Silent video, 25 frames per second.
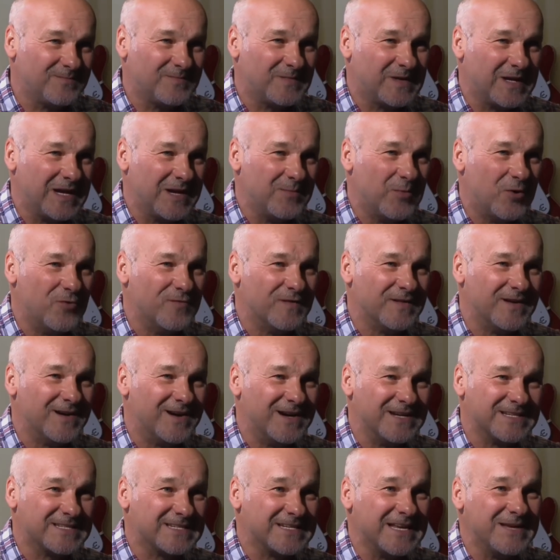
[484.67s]
came
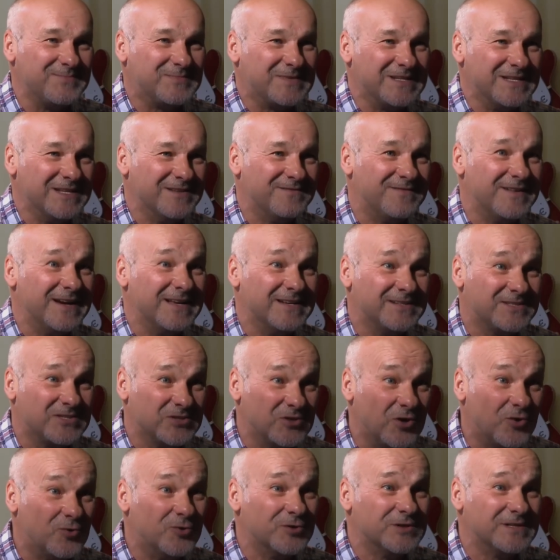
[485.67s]
overnight, slept in the van
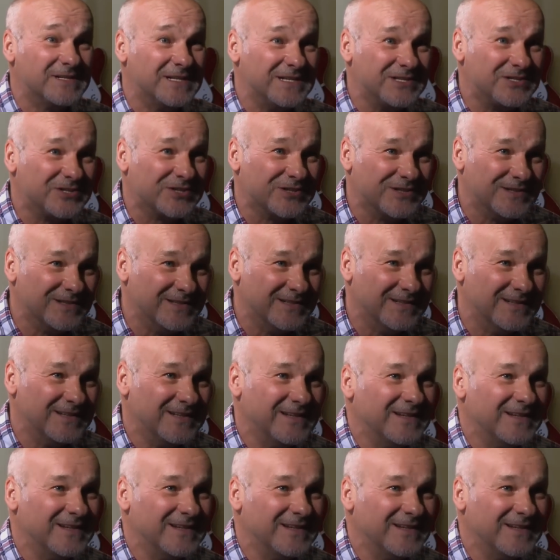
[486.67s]
to audition